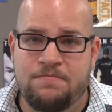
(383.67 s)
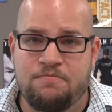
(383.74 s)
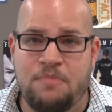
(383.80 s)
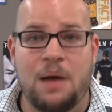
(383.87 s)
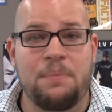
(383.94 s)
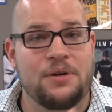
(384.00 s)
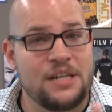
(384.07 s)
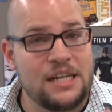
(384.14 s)

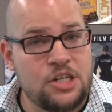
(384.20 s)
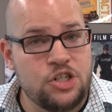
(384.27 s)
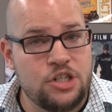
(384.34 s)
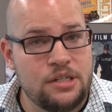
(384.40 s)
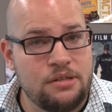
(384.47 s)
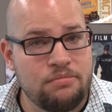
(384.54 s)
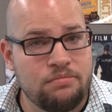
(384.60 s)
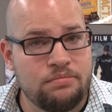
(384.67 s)
my
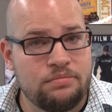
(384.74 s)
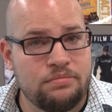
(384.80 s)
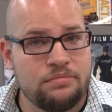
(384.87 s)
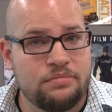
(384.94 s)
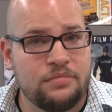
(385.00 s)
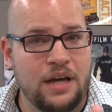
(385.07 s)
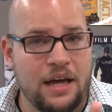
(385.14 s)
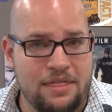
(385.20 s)
prediction
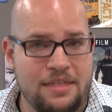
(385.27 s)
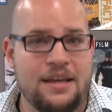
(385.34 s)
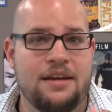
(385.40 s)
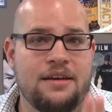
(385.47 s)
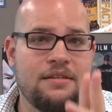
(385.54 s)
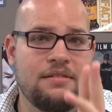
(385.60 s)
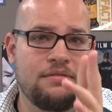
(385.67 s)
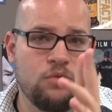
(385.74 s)
I think
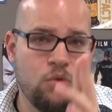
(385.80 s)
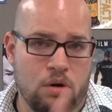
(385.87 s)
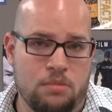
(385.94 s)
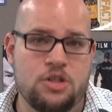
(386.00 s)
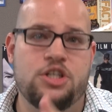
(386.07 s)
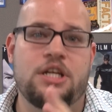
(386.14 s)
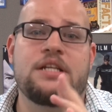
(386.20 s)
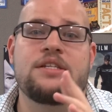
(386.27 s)
War
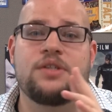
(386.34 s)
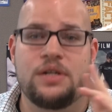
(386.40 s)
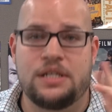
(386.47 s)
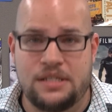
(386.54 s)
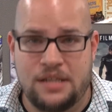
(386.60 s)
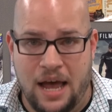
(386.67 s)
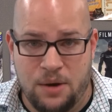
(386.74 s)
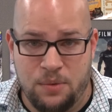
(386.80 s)
Machine is going to
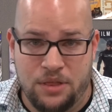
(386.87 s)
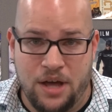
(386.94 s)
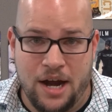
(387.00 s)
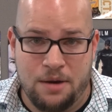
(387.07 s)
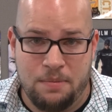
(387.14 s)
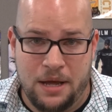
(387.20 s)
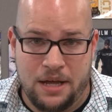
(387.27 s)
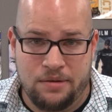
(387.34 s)
side with
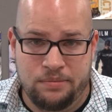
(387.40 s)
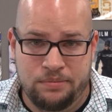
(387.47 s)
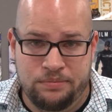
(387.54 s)
Iron Man.